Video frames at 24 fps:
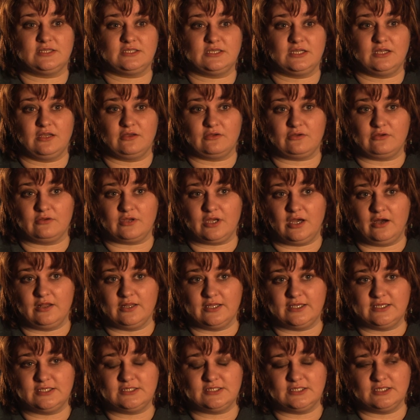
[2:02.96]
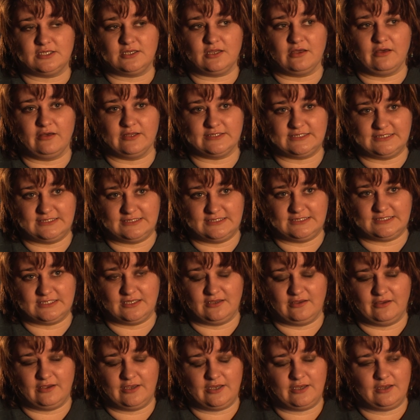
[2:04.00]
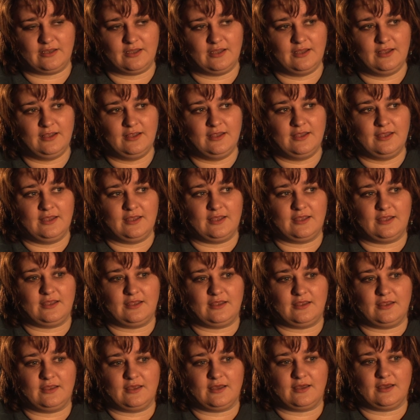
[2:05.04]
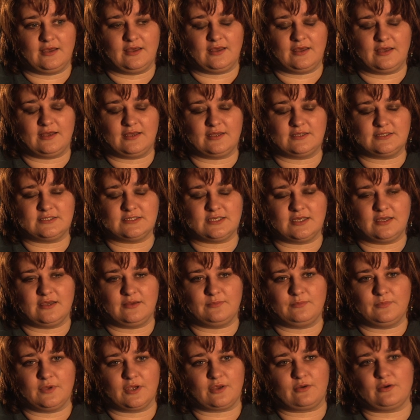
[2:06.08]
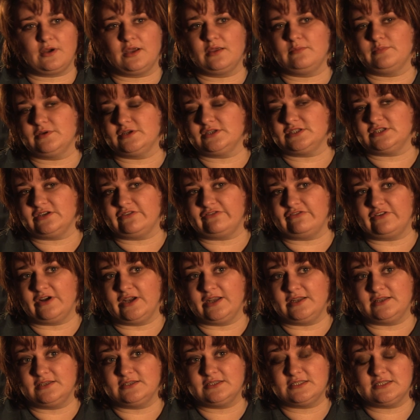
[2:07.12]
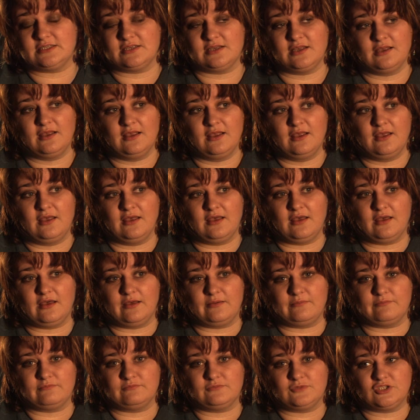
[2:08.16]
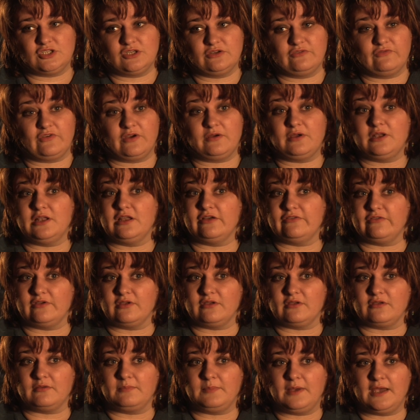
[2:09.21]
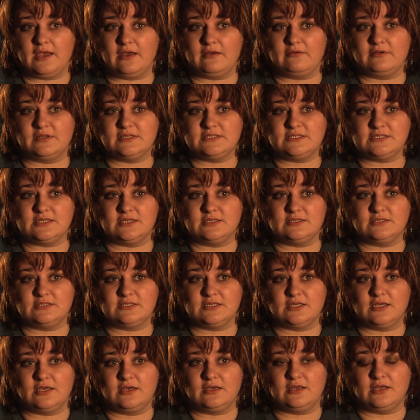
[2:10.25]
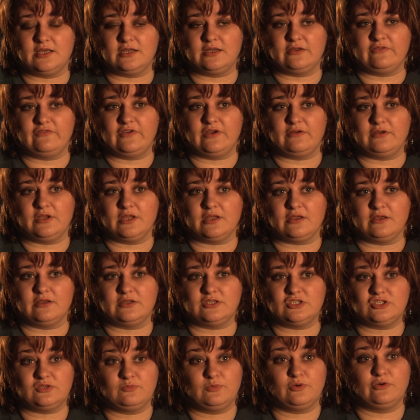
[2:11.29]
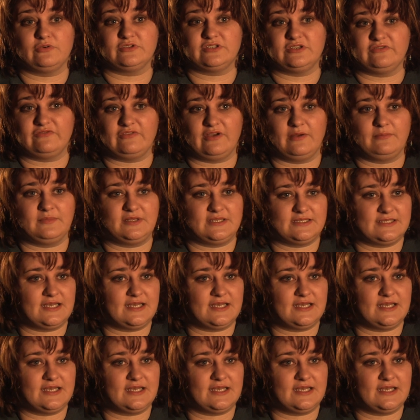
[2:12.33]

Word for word: at a local college in art and design. He had a great bunch of friends, two very loving parents and a very good supportive family